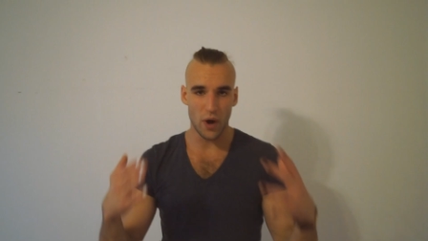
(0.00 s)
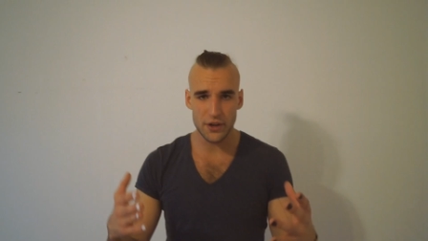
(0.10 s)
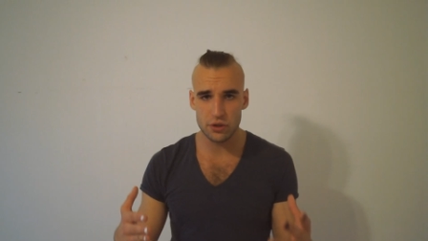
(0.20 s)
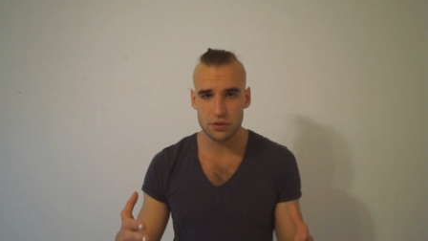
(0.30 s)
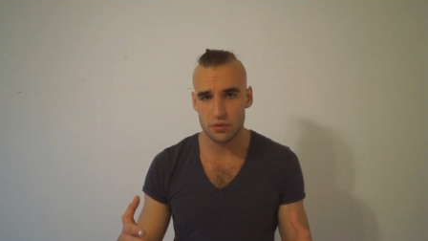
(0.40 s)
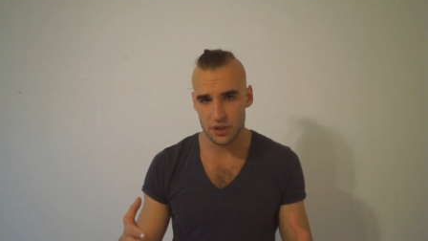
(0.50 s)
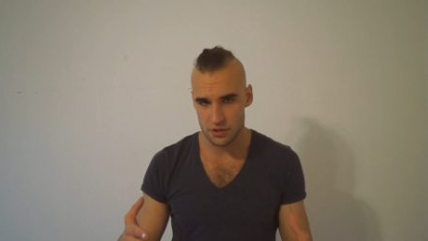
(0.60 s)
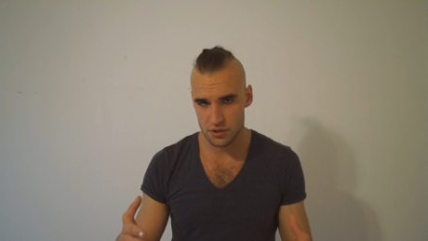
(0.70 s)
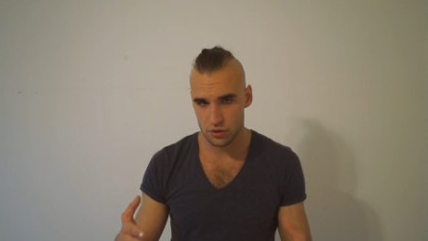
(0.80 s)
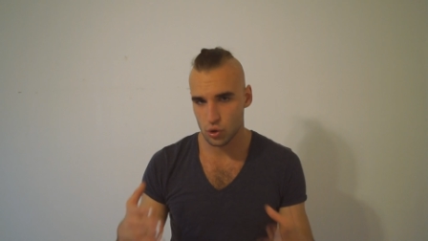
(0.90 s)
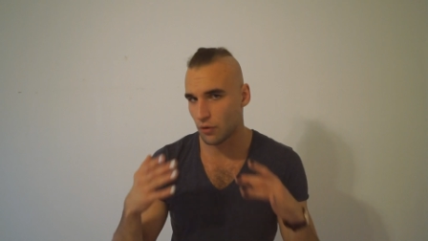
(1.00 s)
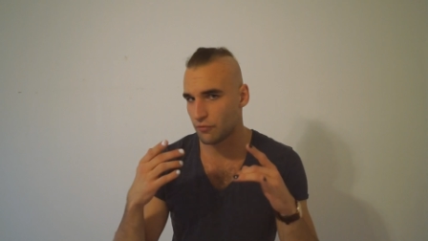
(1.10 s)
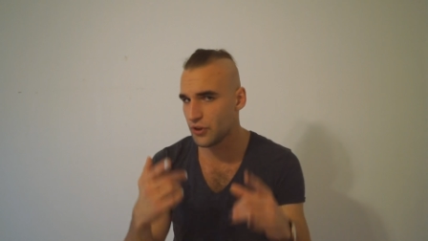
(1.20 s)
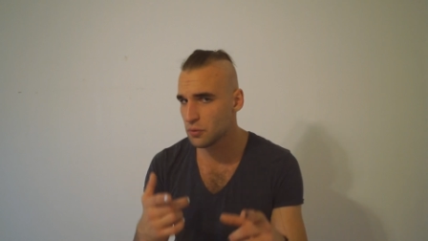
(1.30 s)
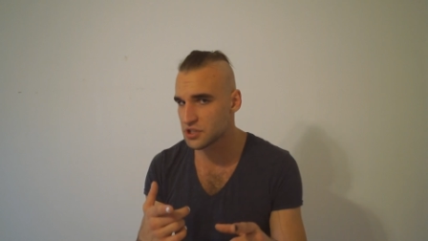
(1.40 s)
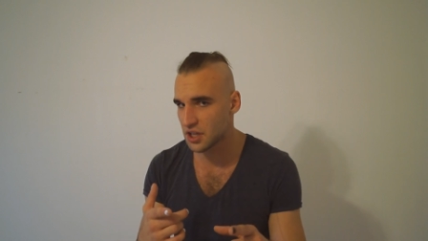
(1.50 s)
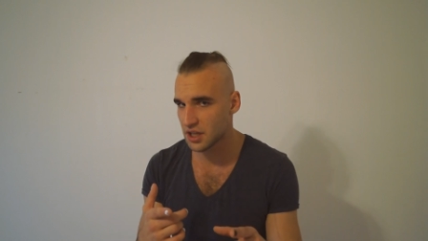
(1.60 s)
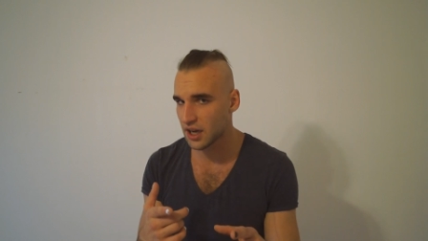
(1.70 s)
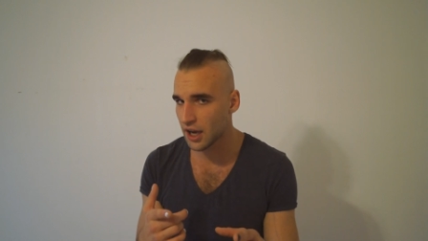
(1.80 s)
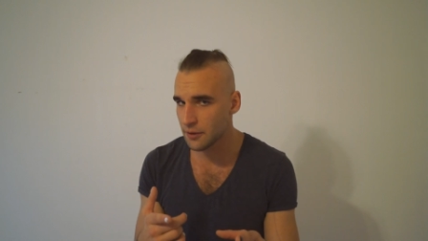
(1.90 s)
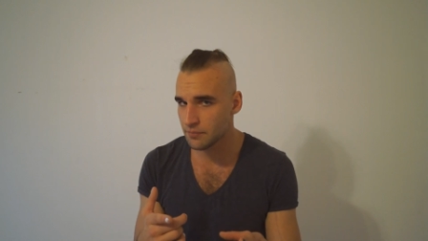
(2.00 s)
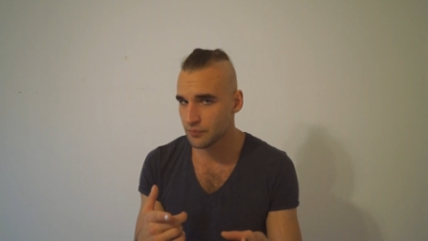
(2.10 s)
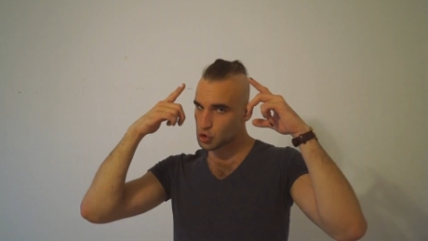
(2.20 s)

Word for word: Why do you do this? To confuse the other guy?